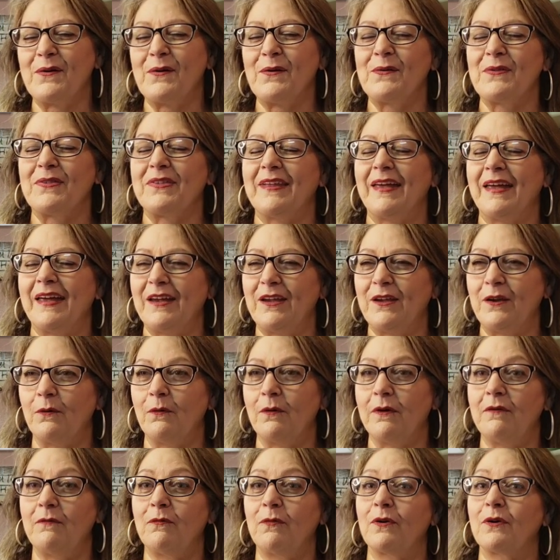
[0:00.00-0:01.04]
Oh, thank you.
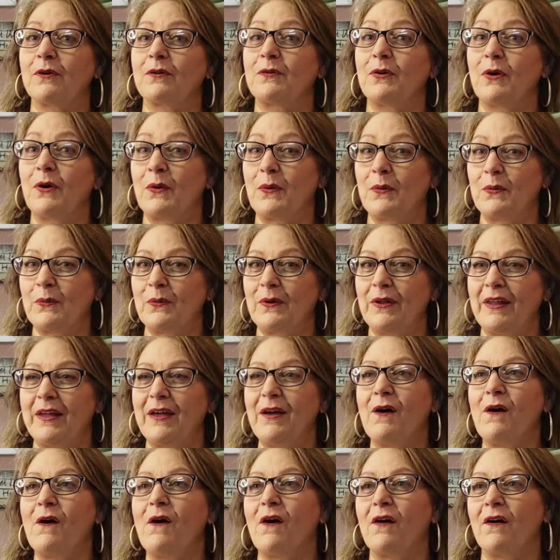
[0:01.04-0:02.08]
We've worked really
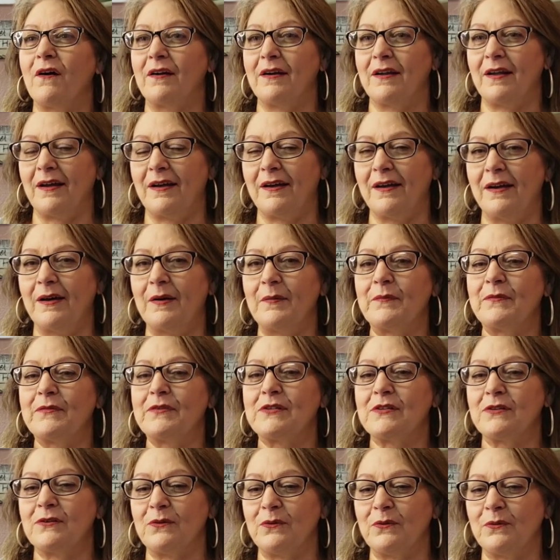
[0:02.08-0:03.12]
hard
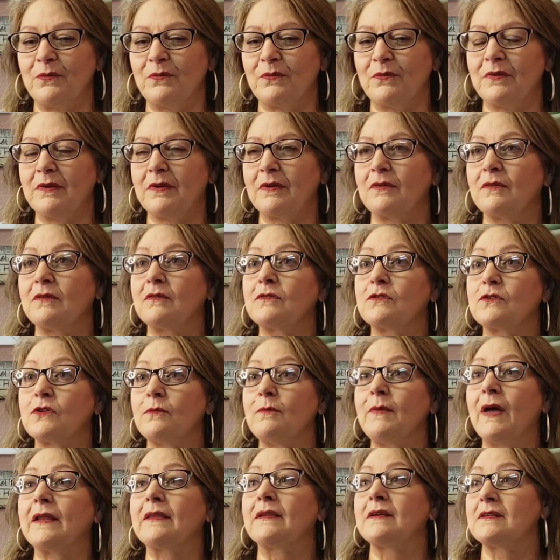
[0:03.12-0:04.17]
to
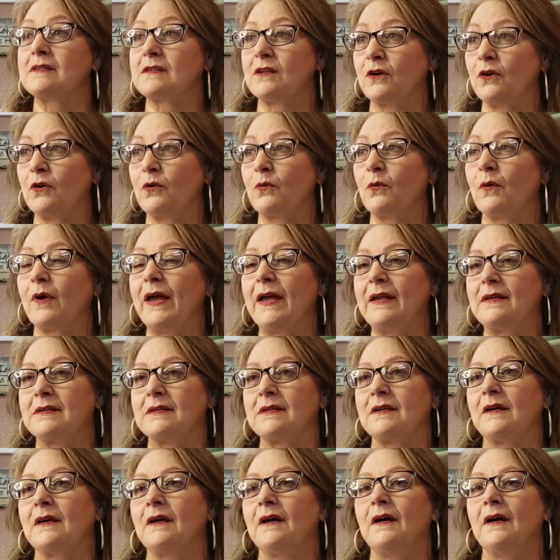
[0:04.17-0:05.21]
make this a great
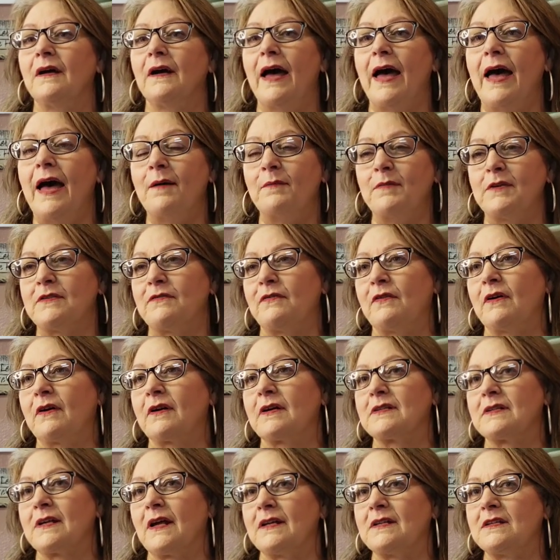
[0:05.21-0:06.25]
atmosphere
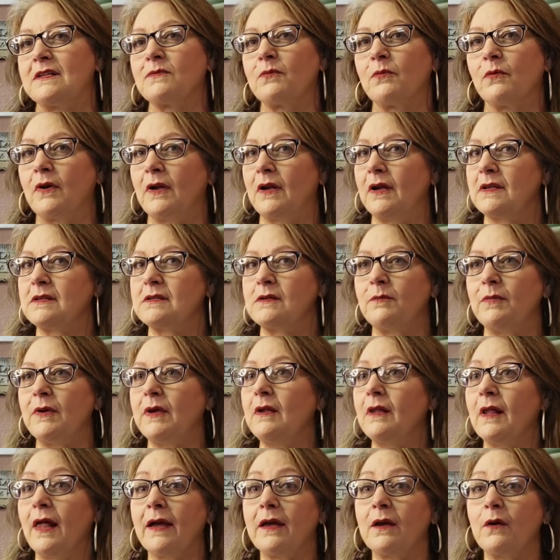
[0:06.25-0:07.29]
because I just want it to be
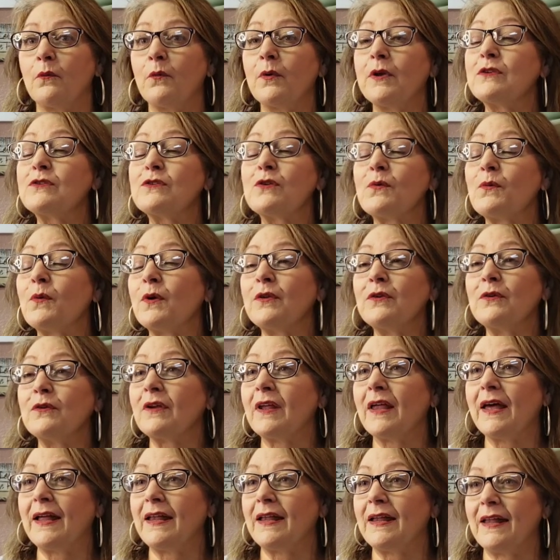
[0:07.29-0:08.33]
like a winter
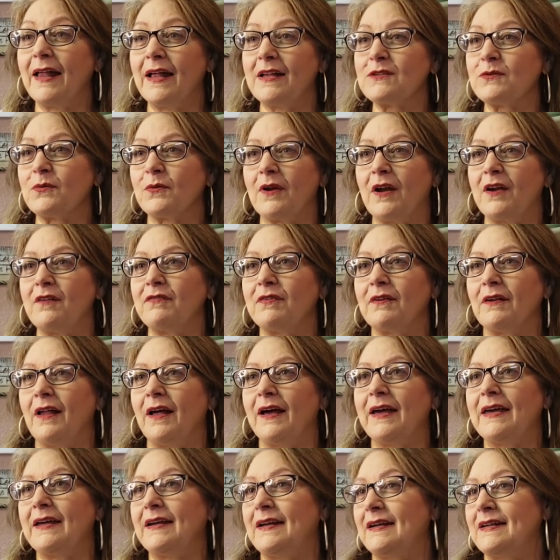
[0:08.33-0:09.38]
wonderland, and that's what I feel
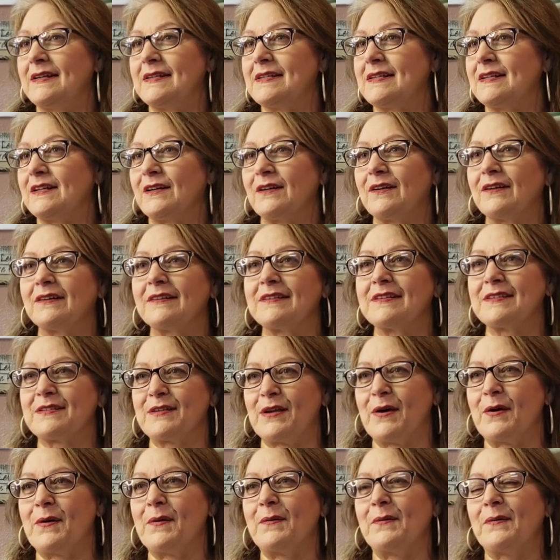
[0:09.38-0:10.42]
like it is here.
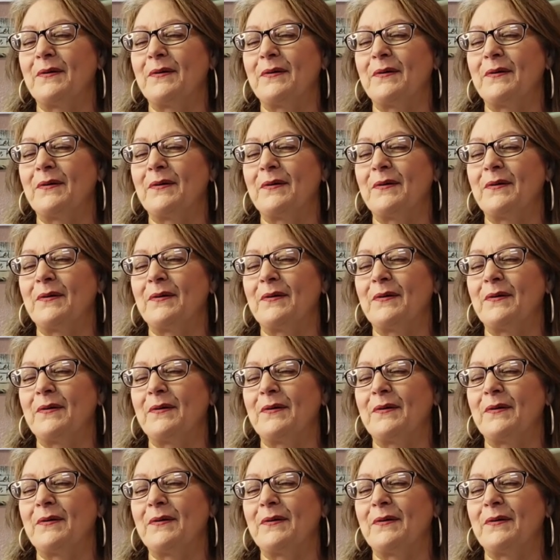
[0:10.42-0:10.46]
So